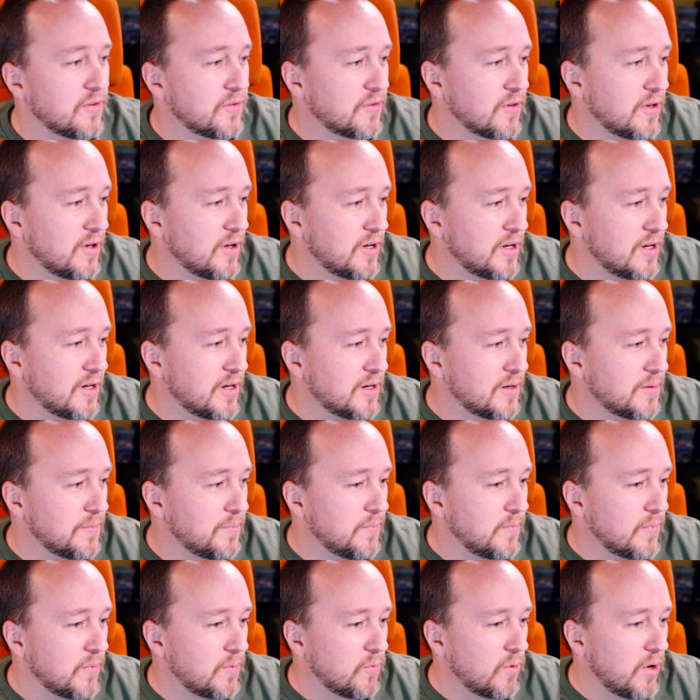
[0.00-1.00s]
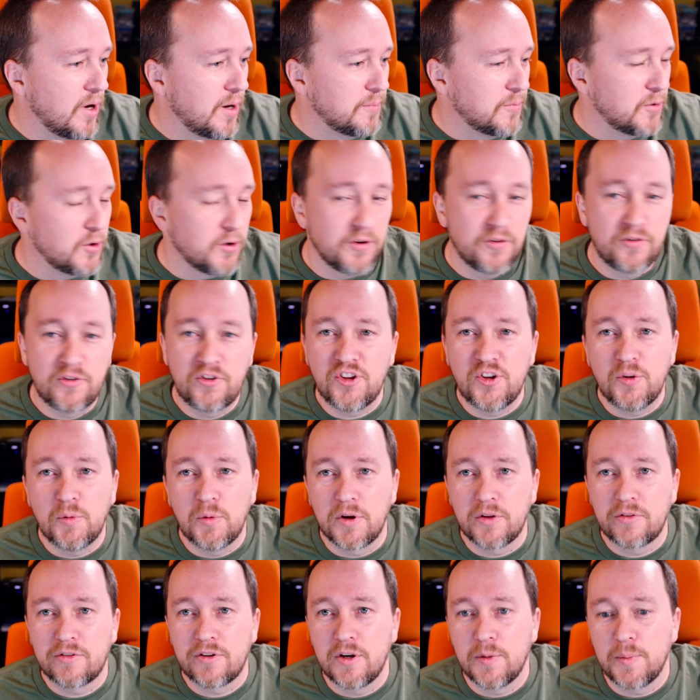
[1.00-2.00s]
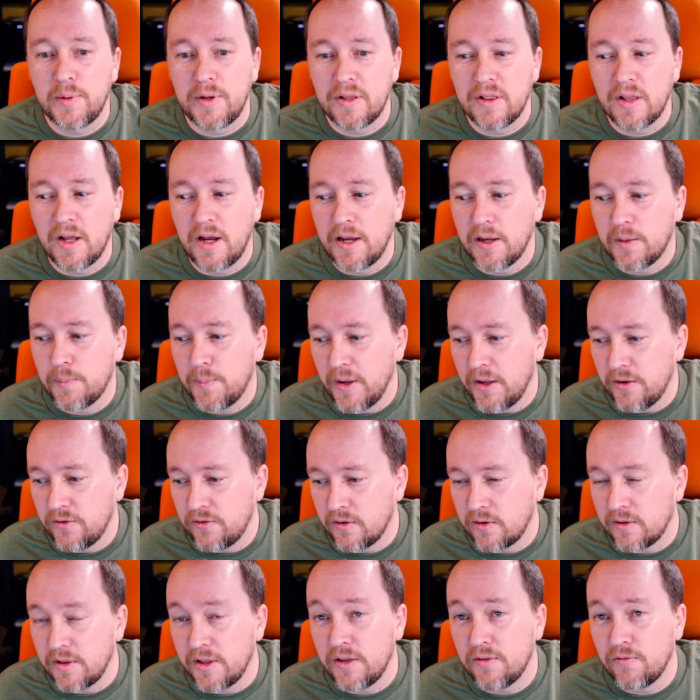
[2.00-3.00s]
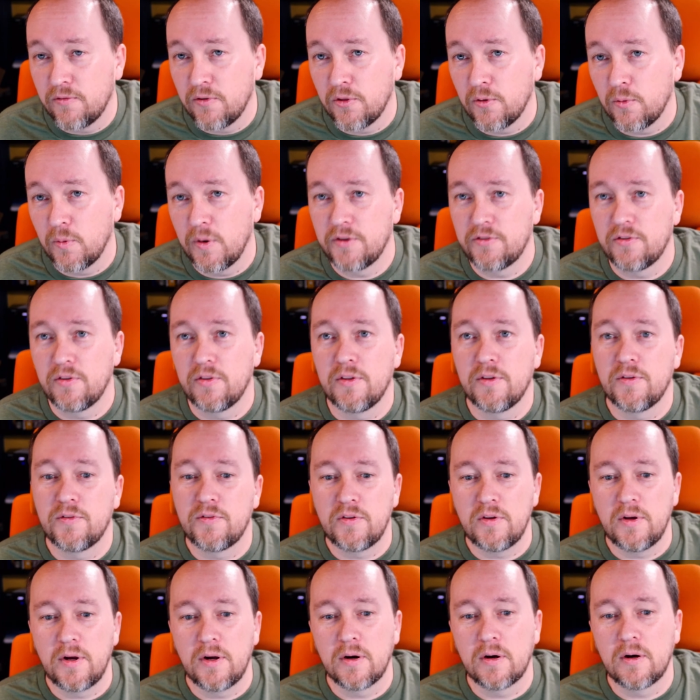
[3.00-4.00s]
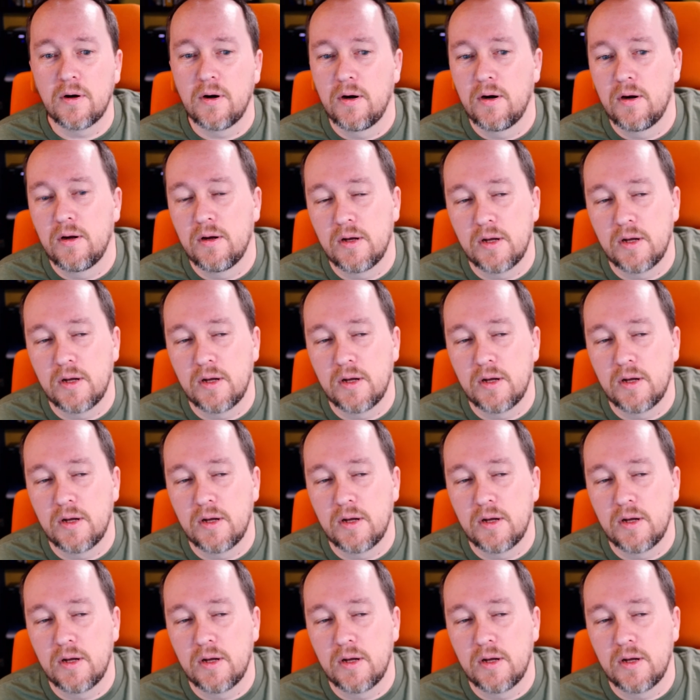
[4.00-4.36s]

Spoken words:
I'm going to see what it's going to be like basically for the rest of this year,